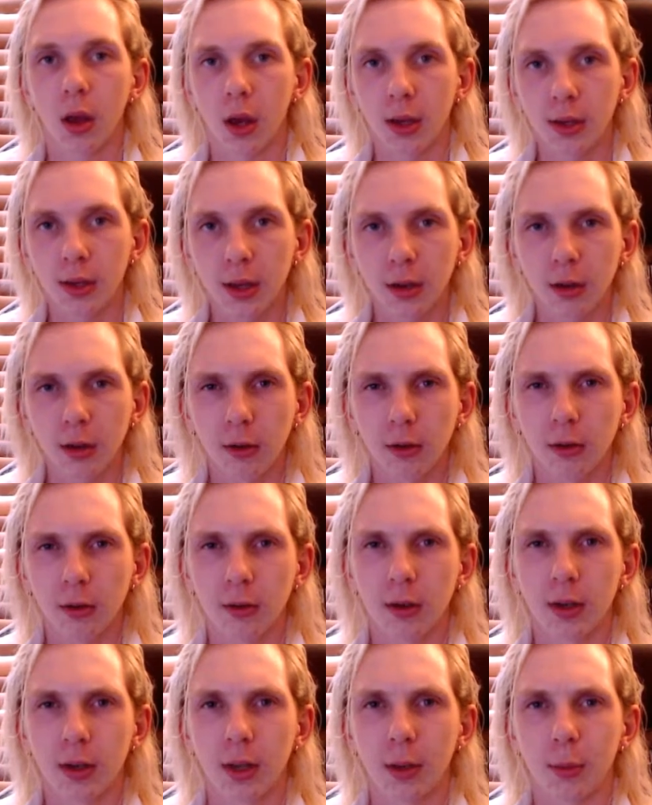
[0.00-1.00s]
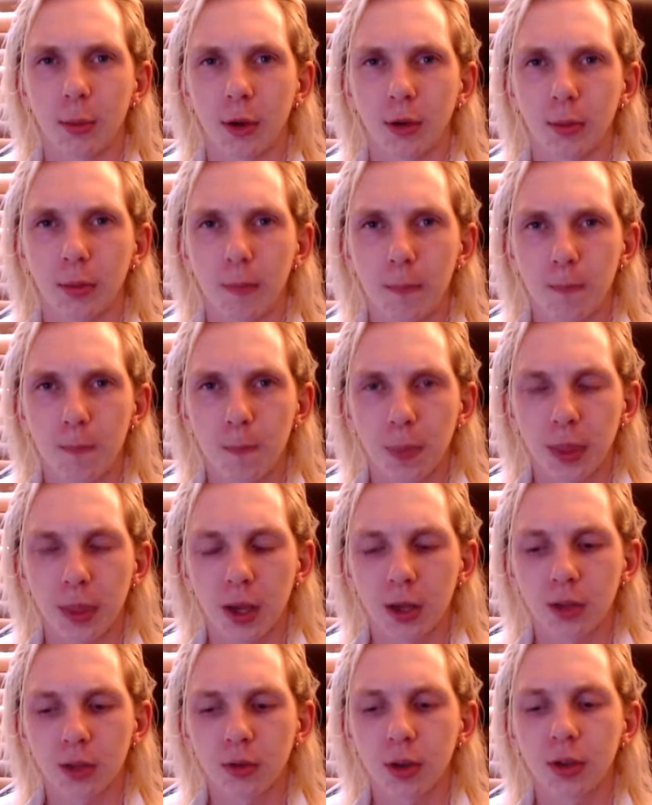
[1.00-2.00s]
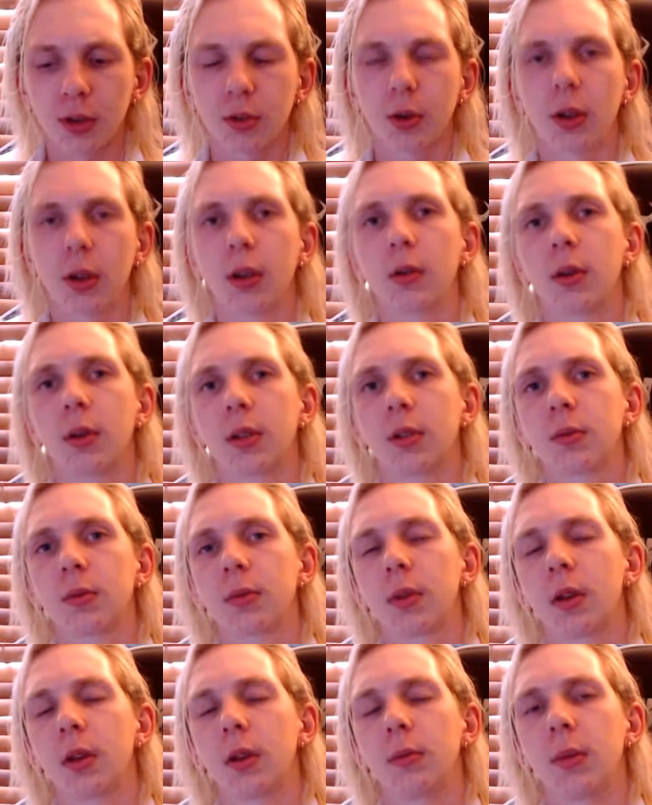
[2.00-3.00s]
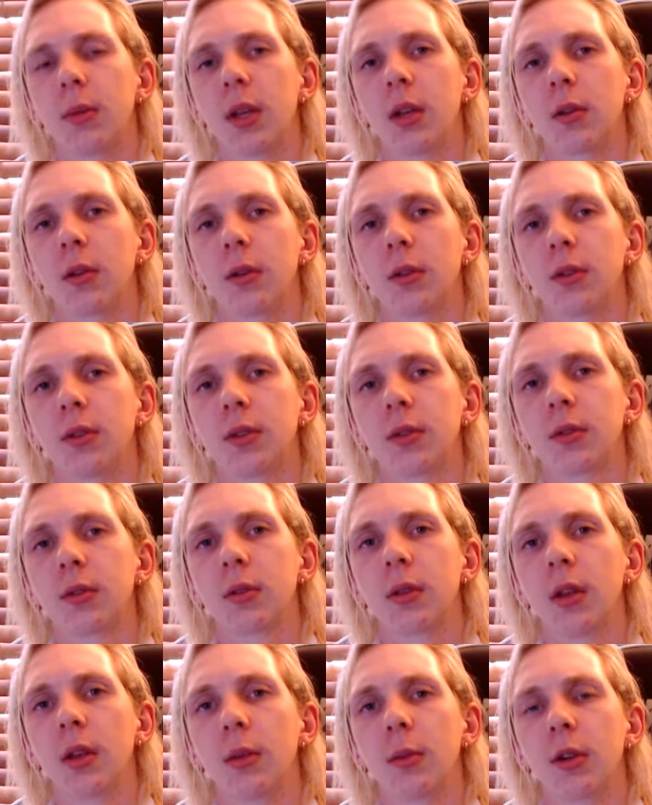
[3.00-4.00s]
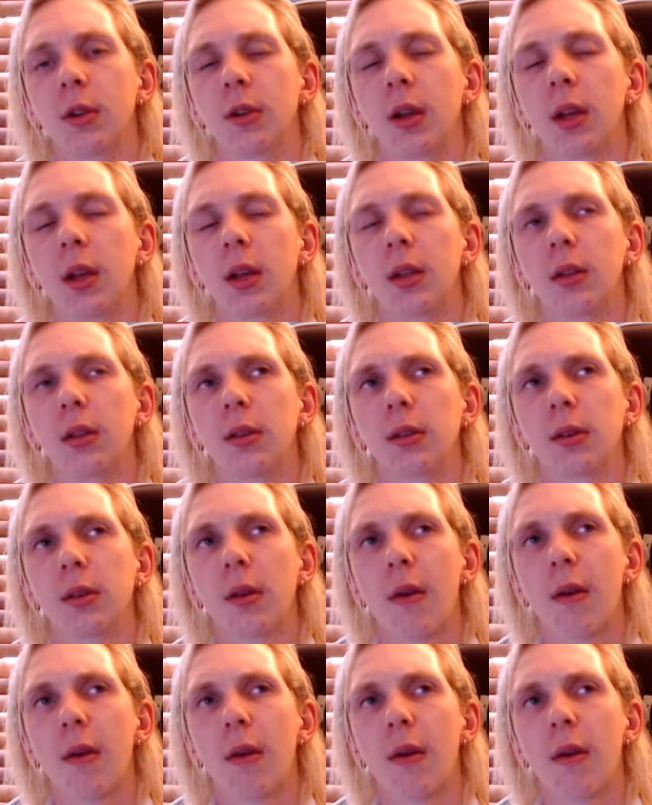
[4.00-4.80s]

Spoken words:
I downloaded the demo. I tried Dragon Quest Heroes demo, and